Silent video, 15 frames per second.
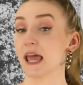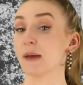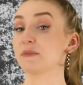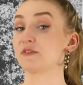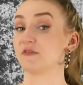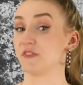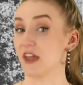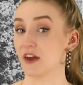
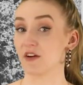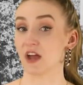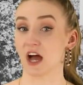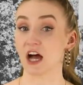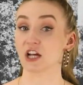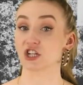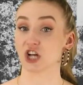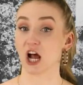kept very
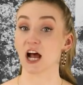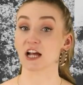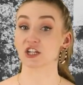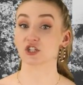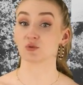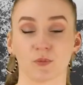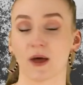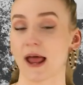
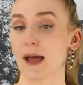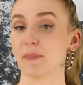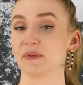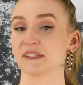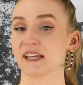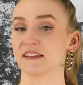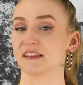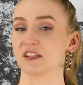hush-hush. What
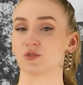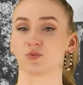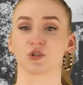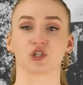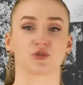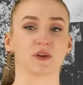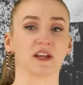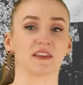happens at this
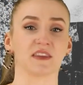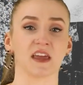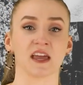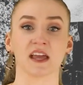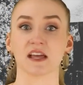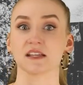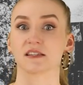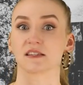retreat
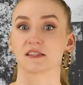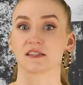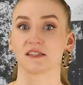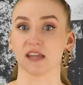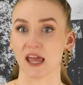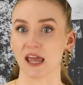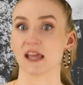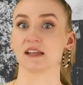thing
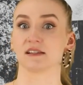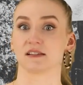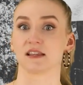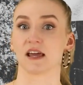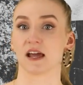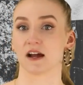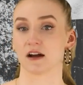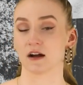stays
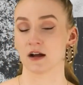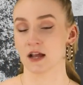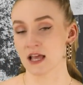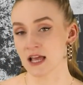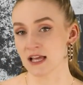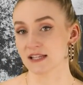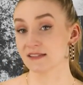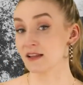there.
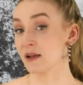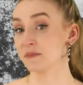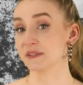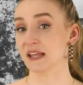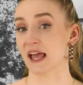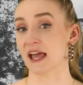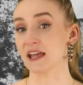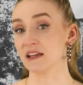Some
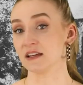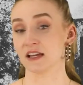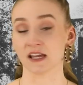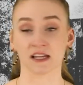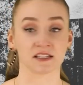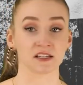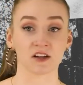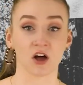say
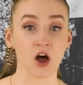it's a